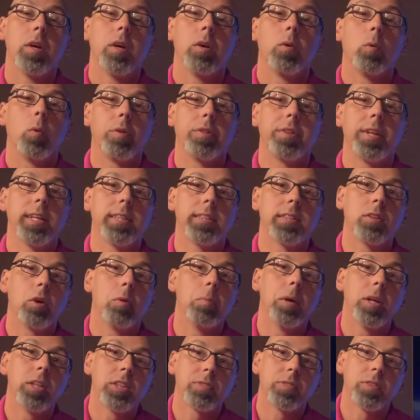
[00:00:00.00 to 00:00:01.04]
Well, thanks so
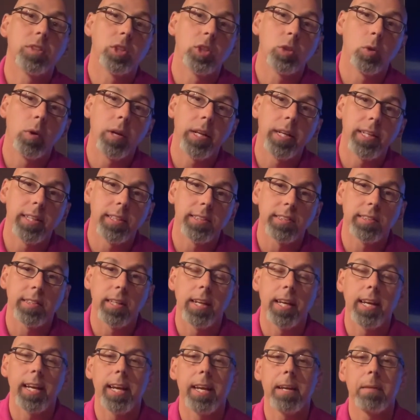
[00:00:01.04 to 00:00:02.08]
much for joining us
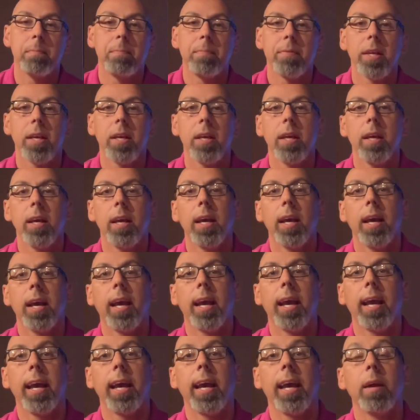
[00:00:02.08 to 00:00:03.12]
today.
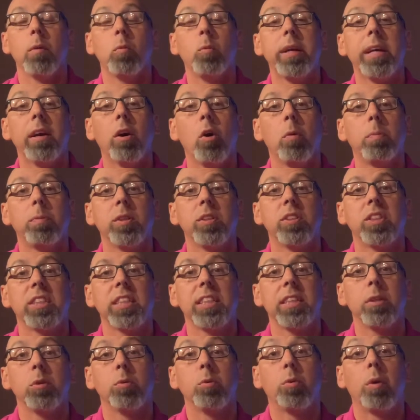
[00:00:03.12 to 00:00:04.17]
And we hope to see
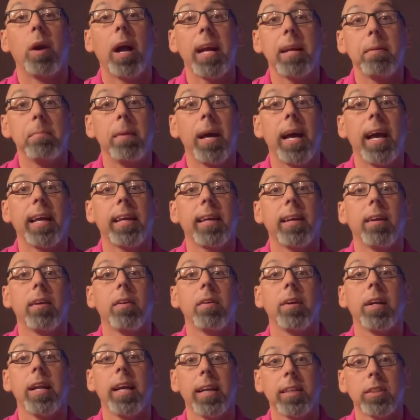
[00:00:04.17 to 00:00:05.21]
you right back
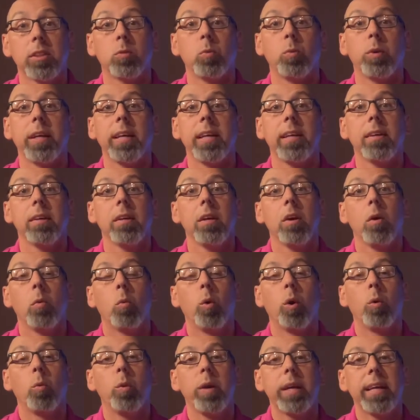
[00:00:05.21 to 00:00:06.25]
here next week,
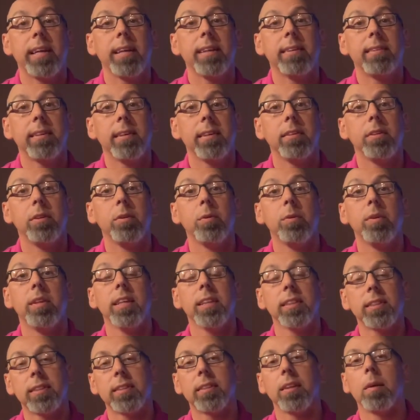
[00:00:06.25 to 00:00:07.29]
where we continue
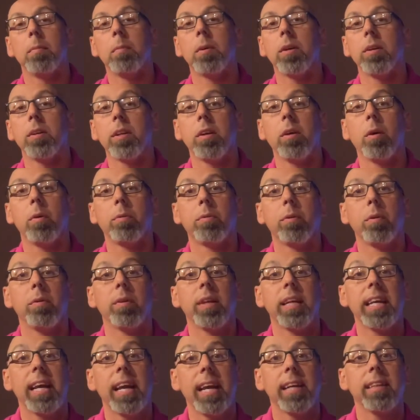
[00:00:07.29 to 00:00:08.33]
this summer to go through
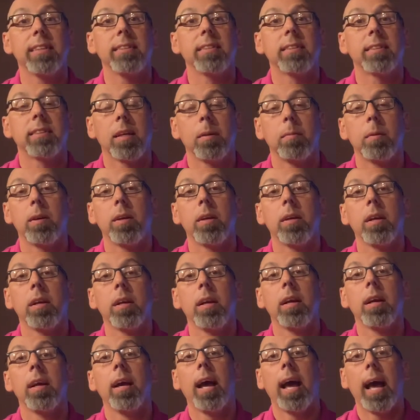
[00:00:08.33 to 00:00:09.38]
the 8 summer
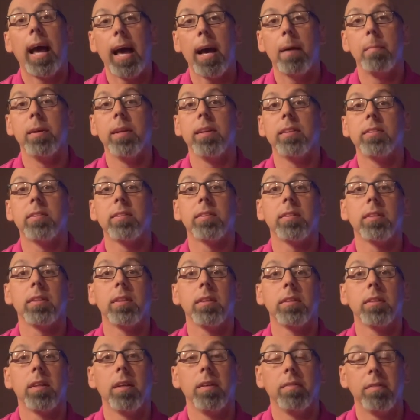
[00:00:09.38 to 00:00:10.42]
habits
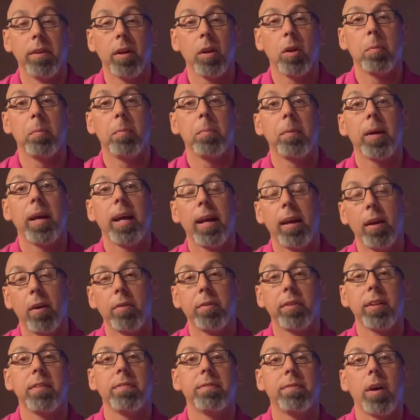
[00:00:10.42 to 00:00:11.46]
to develop
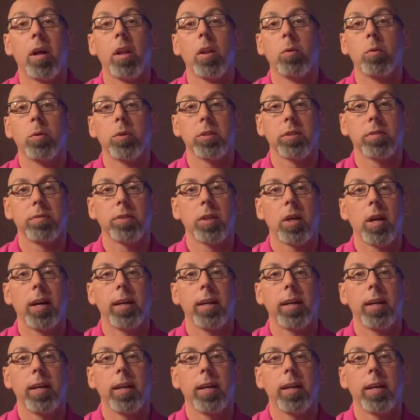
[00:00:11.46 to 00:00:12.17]
healthy followers of God.